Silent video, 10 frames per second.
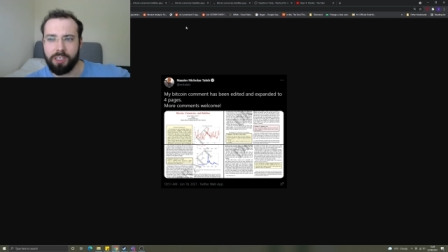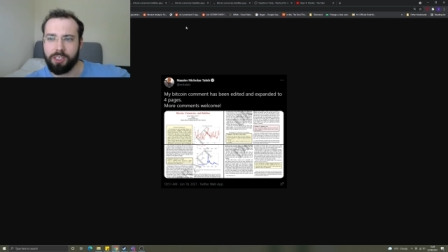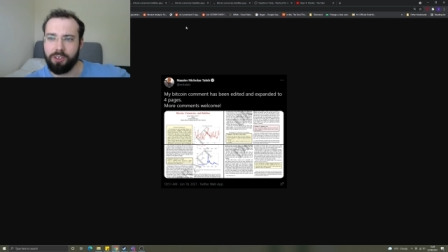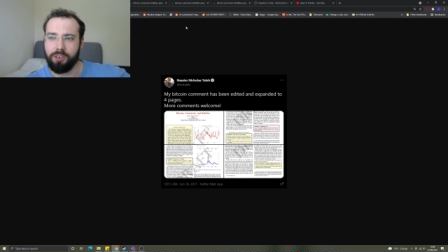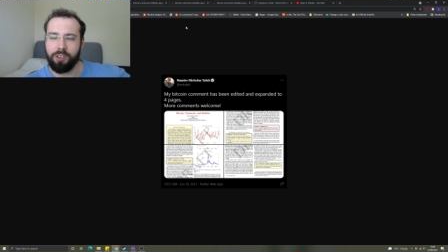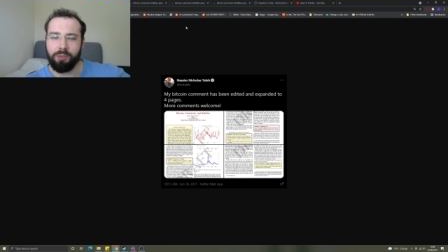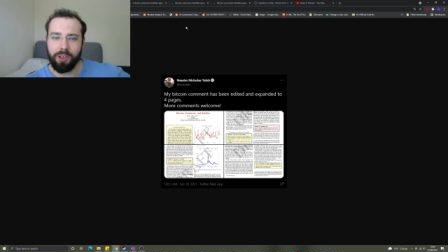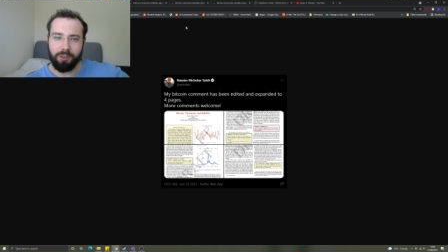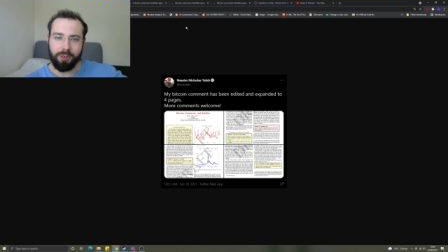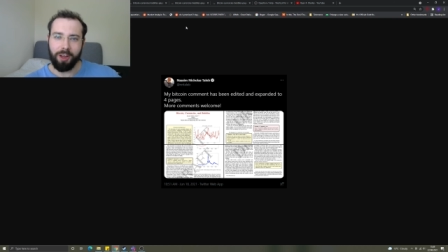So you know I
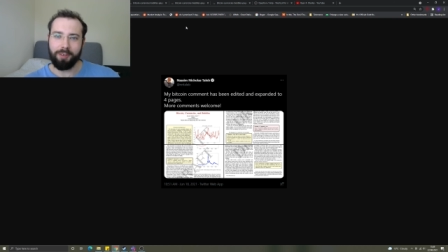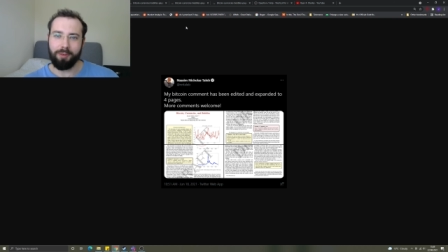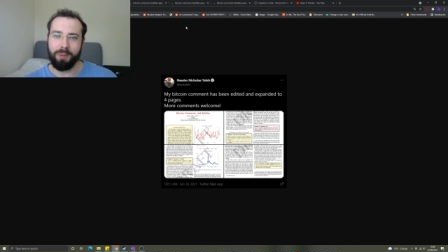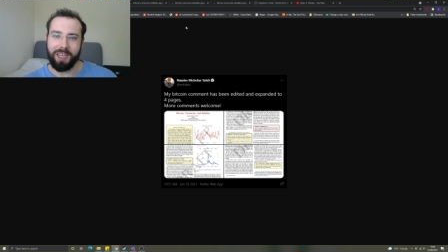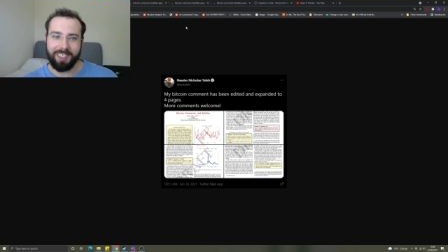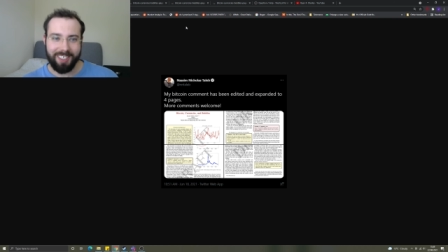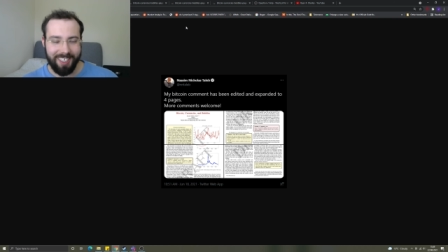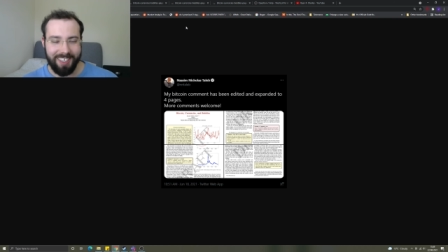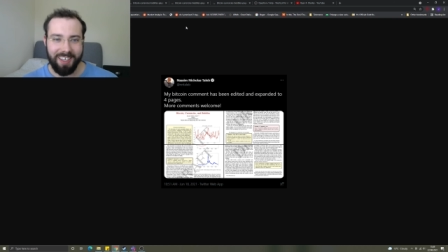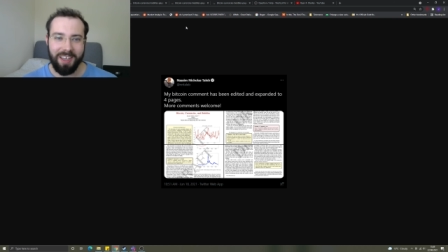got kind of a mix
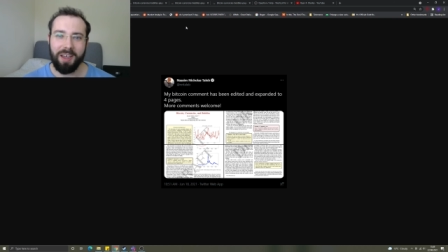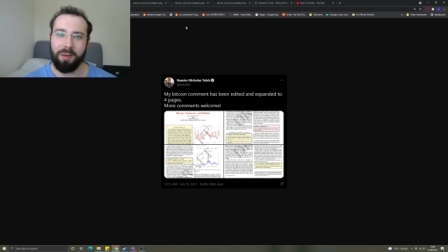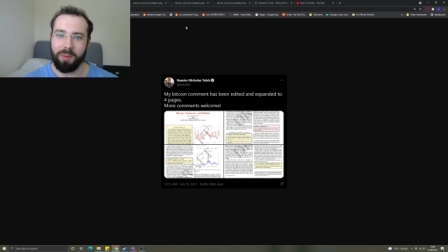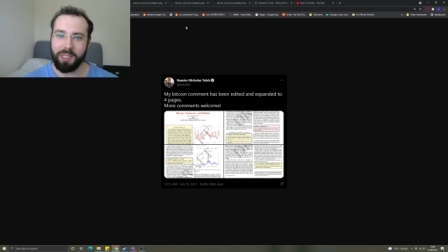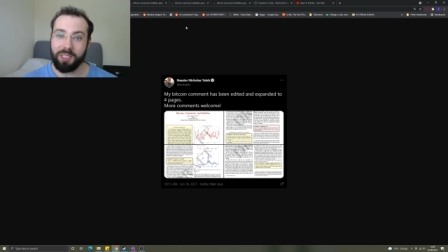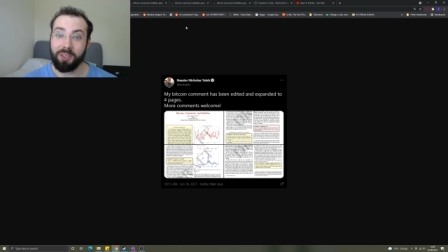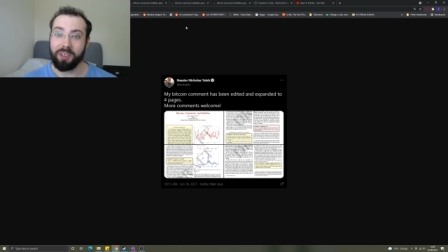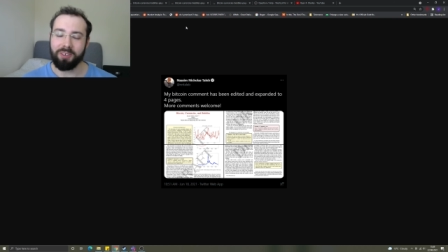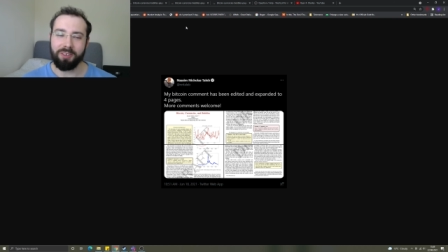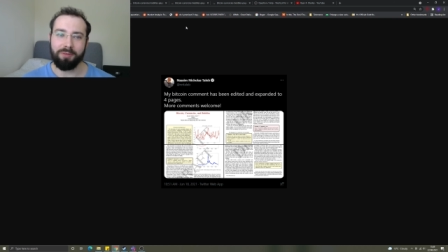a mix
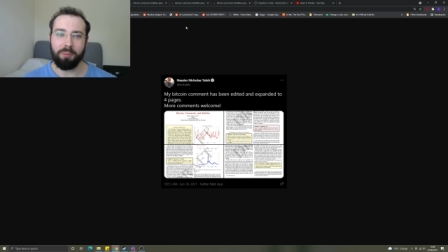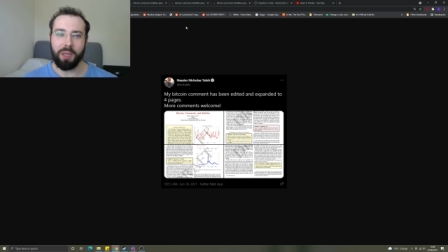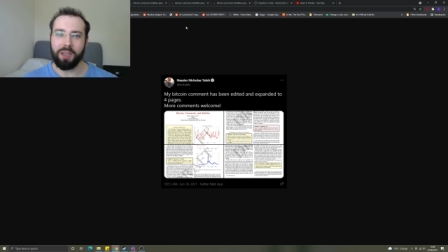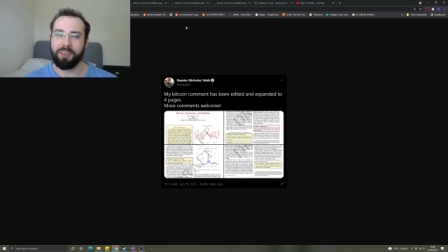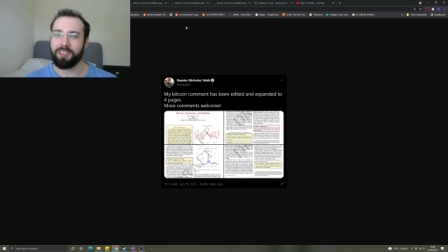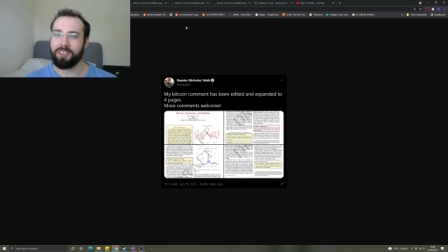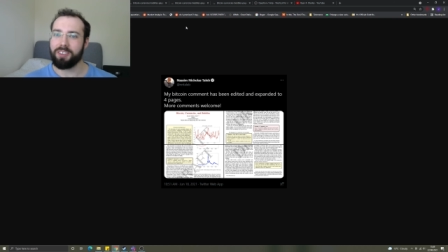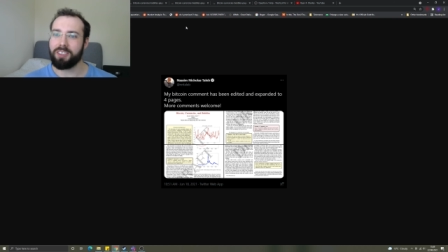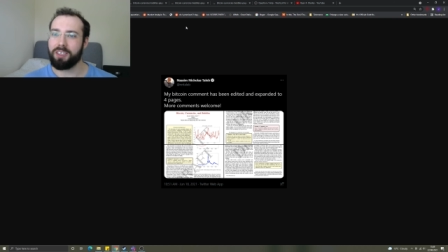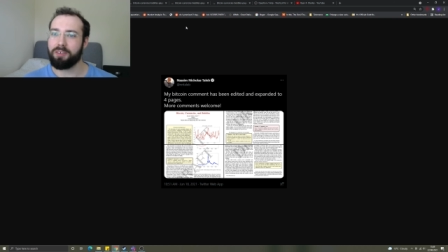going on of opinions and
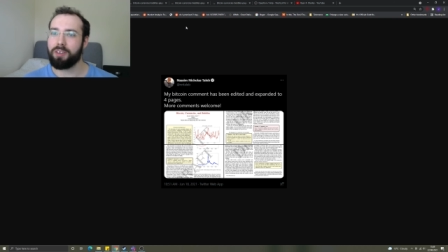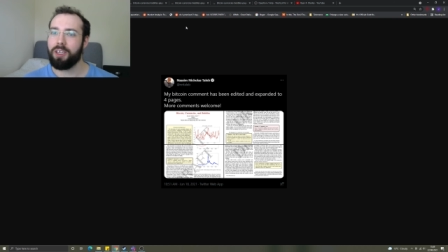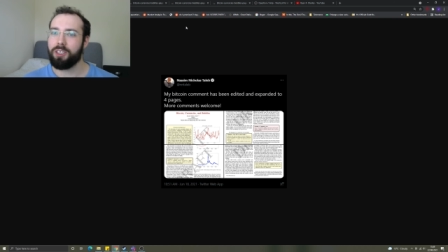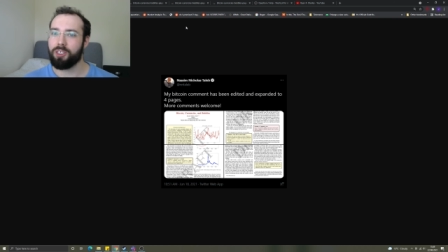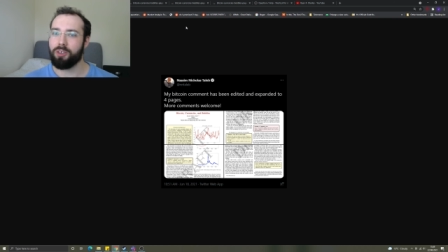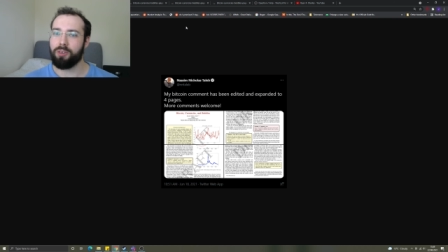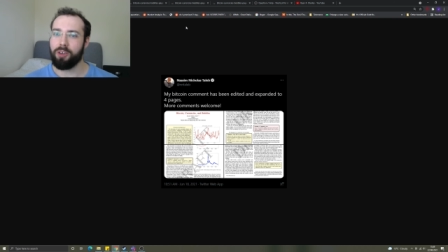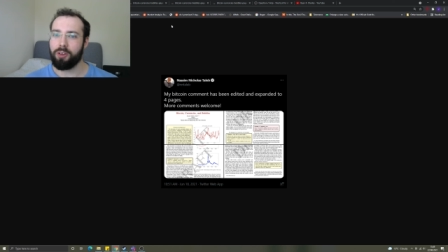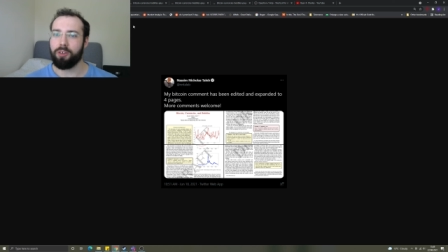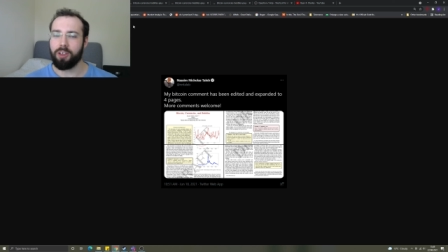stuff. So, you
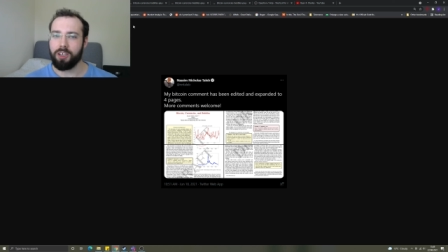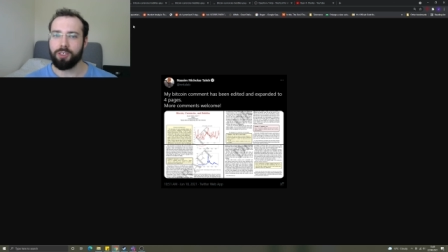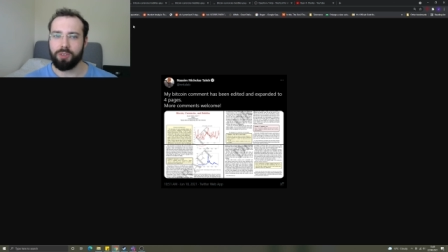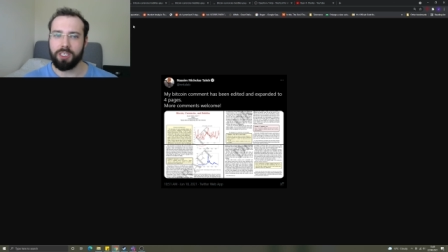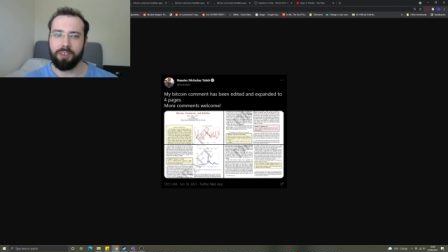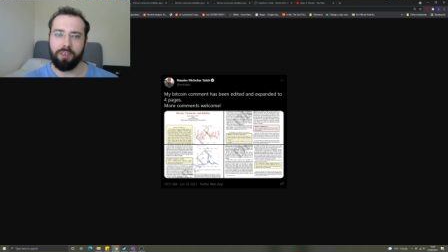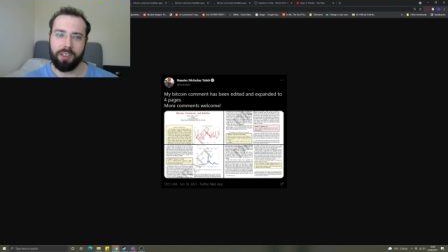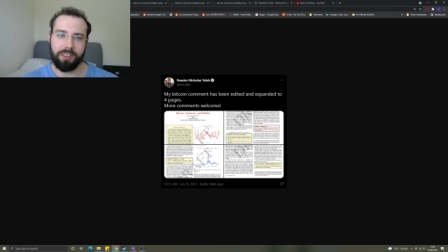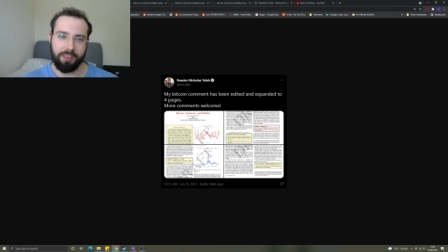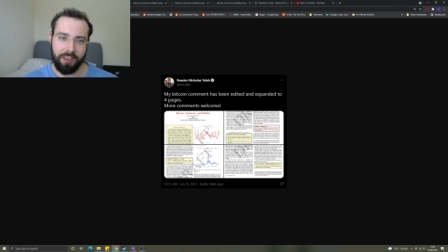know, guys, are in second
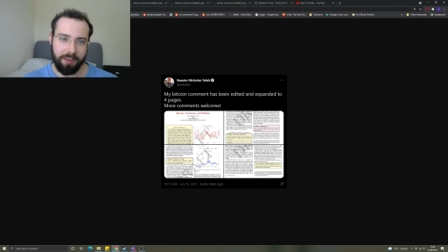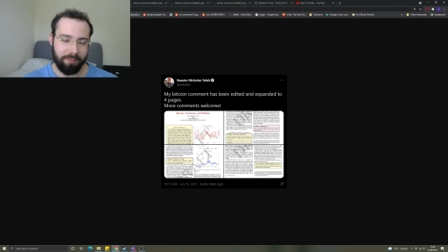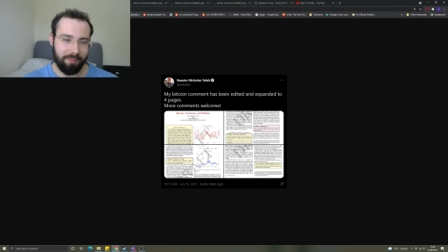hands, okay?